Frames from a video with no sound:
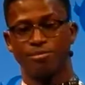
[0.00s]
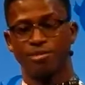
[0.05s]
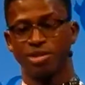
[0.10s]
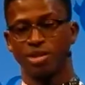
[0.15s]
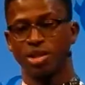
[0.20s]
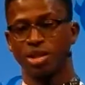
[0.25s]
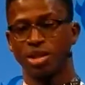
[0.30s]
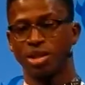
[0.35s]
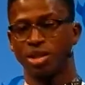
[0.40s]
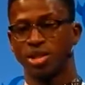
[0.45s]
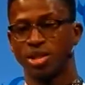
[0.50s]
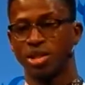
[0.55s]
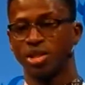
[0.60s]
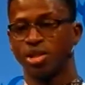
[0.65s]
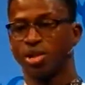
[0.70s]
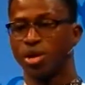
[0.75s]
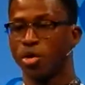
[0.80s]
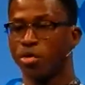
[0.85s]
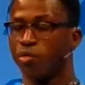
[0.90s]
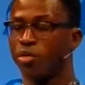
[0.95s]

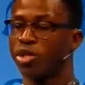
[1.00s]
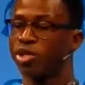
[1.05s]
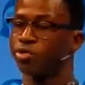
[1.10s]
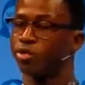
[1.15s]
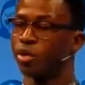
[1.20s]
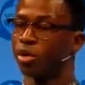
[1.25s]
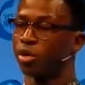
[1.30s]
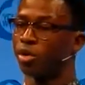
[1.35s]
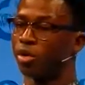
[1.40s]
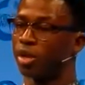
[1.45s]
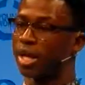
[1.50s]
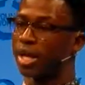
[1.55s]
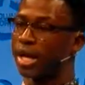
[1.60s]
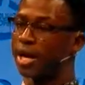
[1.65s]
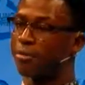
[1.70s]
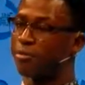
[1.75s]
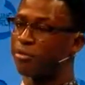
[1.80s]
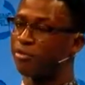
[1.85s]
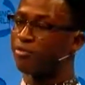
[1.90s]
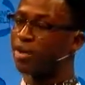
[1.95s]
facility which will
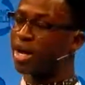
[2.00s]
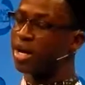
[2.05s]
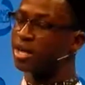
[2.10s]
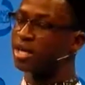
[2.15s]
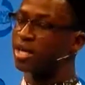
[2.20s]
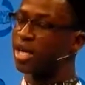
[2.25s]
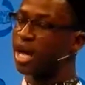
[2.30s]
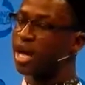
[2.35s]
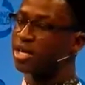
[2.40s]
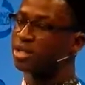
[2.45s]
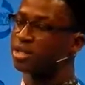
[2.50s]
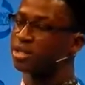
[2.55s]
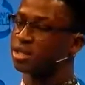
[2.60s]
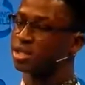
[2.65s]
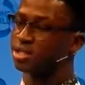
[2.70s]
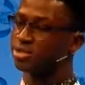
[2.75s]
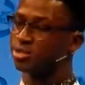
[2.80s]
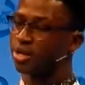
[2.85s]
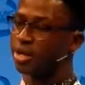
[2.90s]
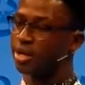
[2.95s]
provide
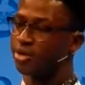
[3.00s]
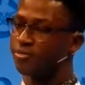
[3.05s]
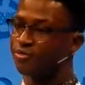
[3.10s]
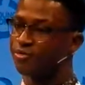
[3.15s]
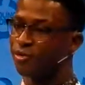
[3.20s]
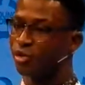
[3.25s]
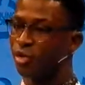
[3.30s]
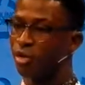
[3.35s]
ICT training